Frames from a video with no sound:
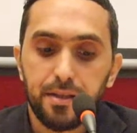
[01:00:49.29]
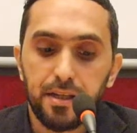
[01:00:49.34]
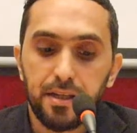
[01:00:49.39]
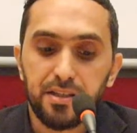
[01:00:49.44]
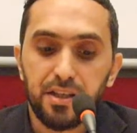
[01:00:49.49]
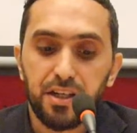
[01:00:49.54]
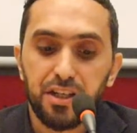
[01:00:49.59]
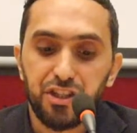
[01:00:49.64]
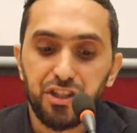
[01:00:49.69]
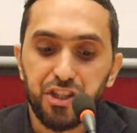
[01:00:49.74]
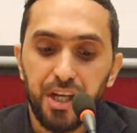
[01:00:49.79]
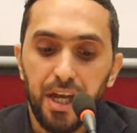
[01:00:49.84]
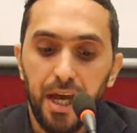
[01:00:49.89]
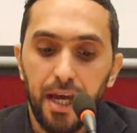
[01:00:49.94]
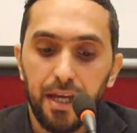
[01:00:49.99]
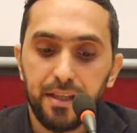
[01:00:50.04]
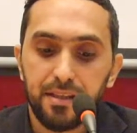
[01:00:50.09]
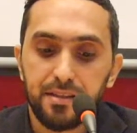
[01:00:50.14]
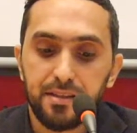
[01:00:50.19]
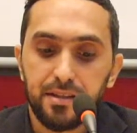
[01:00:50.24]
is an
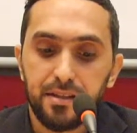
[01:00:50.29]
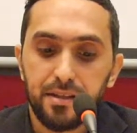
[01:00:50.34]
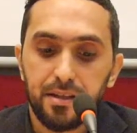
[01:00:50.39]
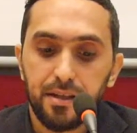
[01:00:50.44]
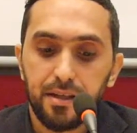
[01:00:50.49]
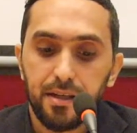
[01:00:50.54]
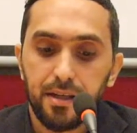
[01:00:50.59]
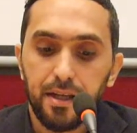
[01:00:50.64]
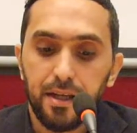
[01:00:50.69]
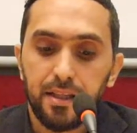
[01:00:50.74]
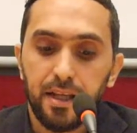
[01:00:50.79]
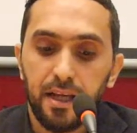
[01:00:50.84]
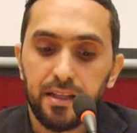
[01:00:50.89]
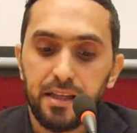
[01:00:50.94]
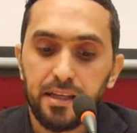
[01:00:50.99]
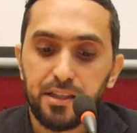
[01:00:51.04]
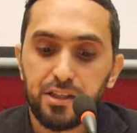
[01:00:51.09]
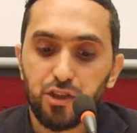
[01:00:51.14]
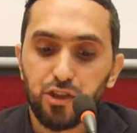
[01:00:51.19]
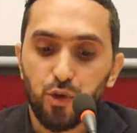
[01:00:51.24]
ijtihad that
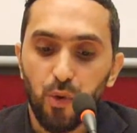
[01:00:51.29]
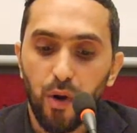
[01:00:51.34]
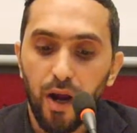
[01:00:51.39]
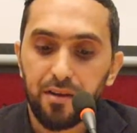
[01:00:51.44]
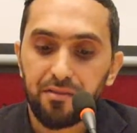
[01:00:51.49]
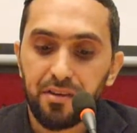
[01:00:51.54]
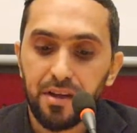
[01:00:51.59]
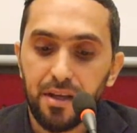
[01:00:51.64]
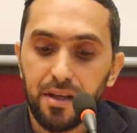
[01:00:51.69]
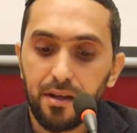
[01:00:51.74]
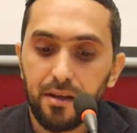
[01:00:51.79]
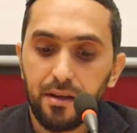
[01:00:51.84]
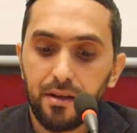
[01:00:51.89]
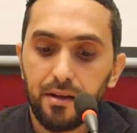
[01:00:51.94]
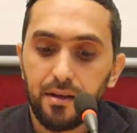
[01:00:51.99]
is striving